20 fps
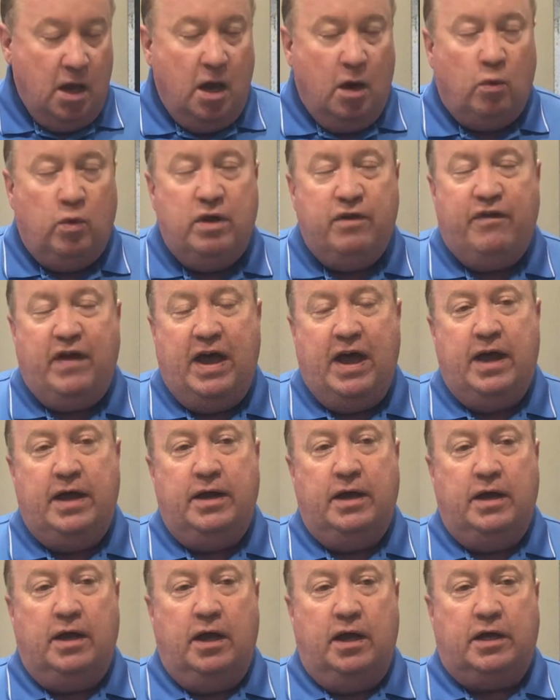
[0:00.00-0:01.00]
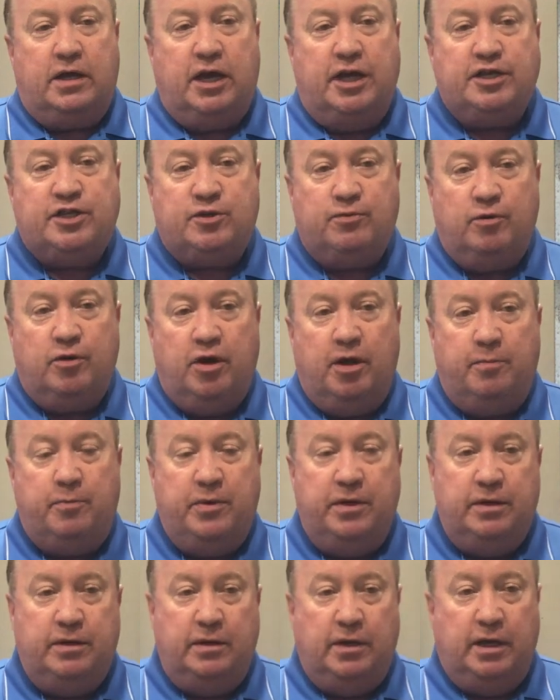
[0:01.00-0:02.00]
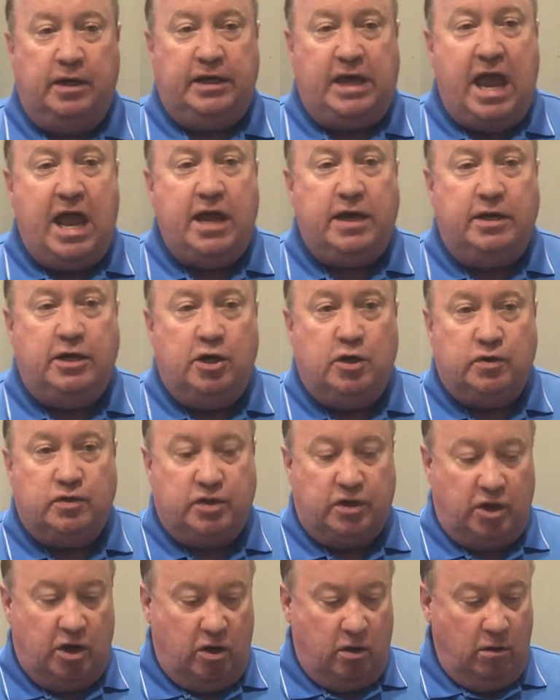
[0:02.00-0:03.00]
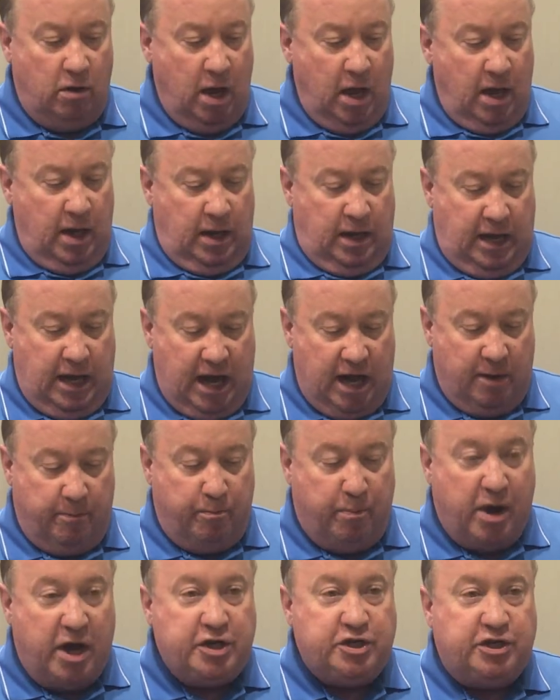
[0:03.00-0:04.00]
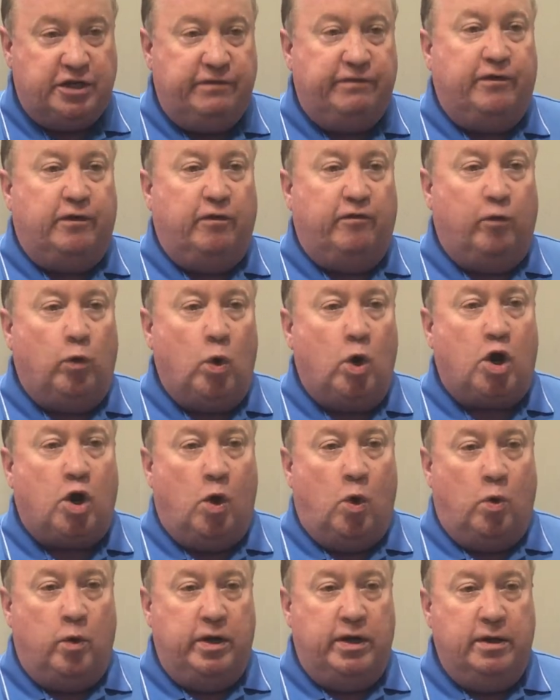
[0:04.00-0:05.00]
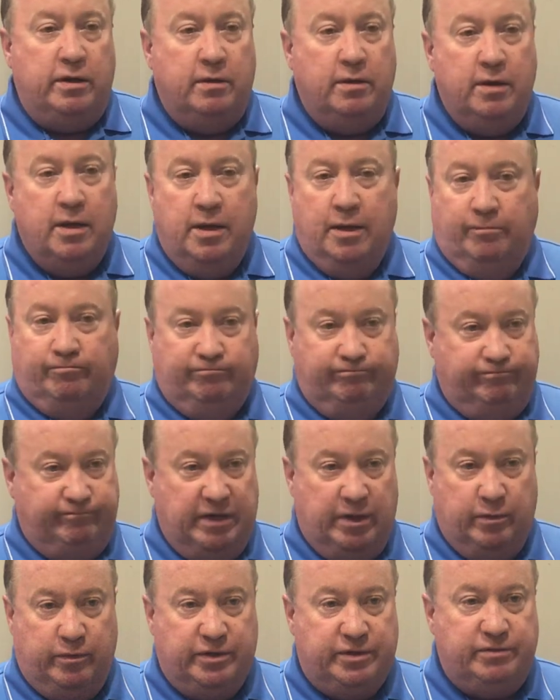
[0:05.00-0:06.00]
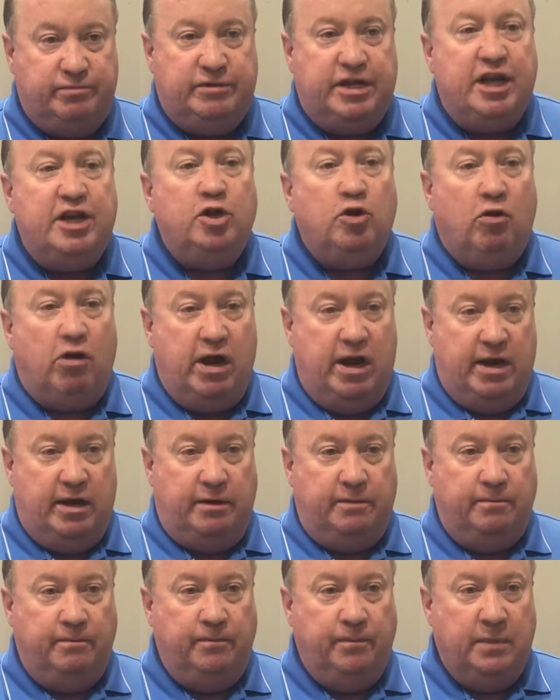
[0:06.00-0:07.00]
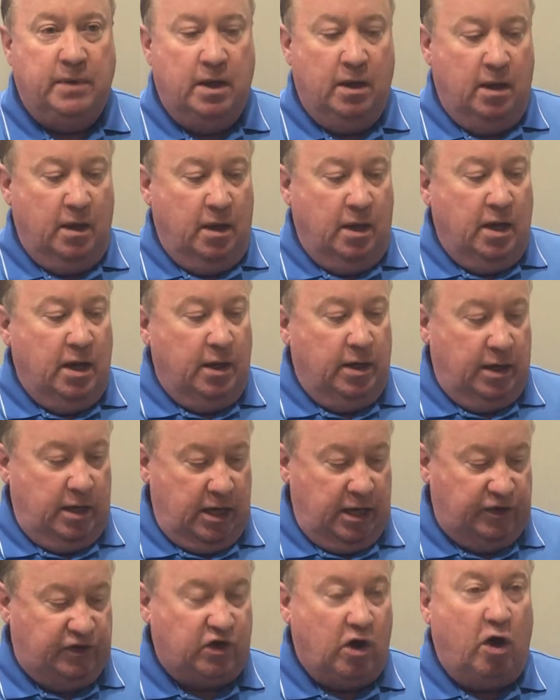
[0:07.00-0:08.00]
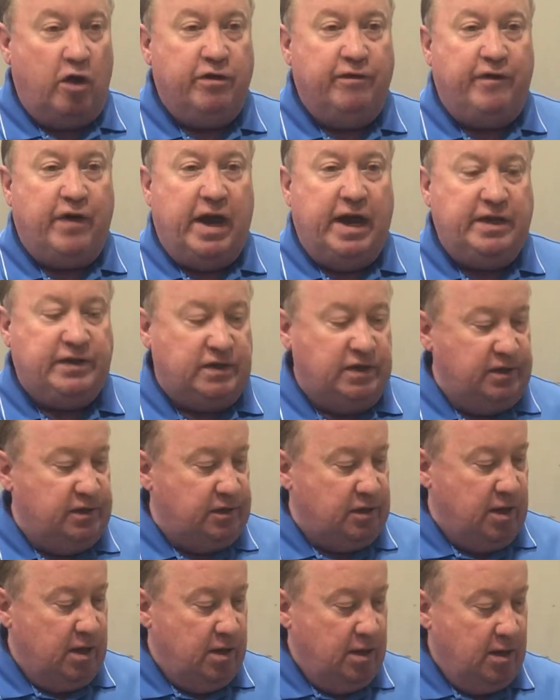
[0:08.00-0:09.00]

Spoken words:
We have had a customer up in Canton years ago. He had a budget for work holding. It was 10 grand. He saw the vices.